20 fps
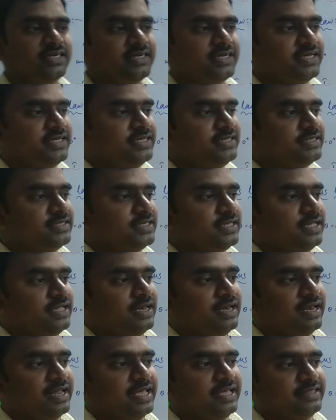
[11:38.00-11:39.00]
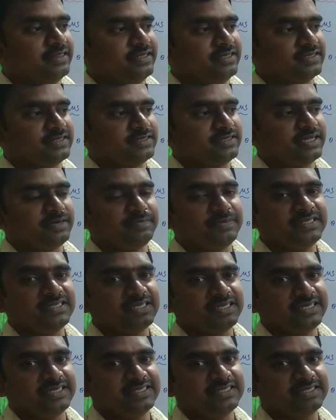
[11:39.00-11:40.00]
slit is like this. That means
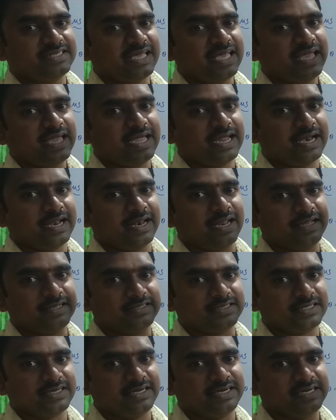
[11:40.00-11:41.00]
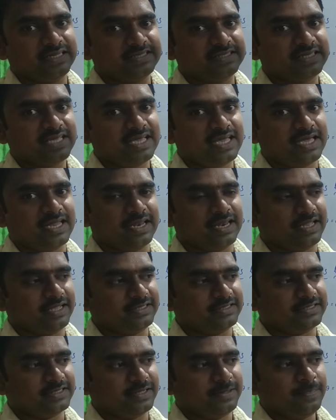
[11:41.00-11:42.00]
it is a analyzer. It is a
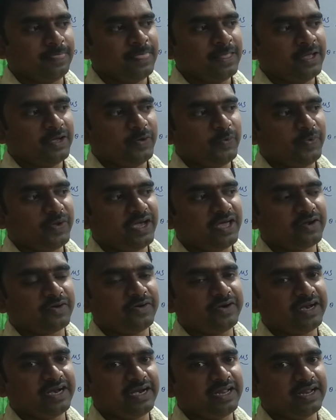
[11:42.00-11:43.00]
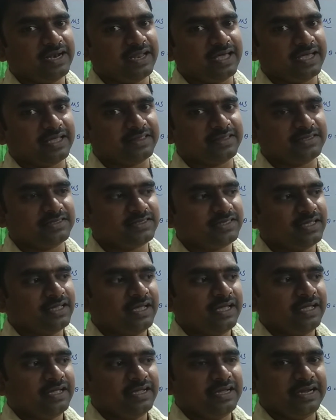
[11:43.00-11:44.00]
analyzer. If you are rotating like this,
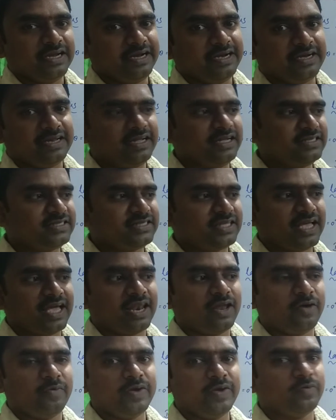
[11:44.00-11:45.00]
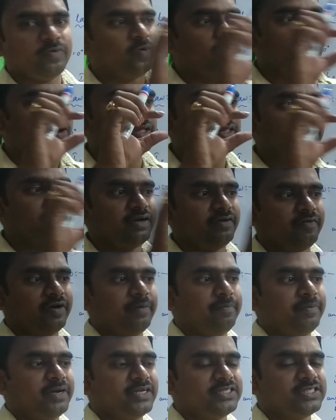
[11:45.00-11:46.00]
it is allowing only the
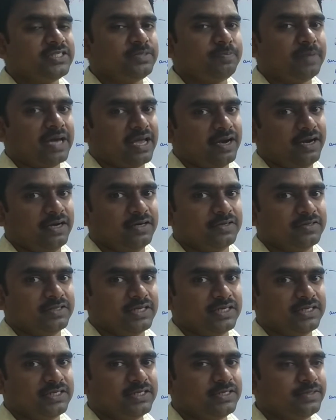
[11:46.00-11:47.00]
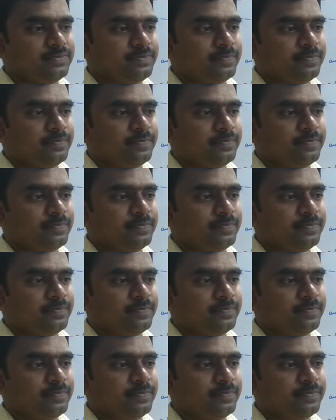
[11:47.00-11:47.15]
vibrations parallel to that.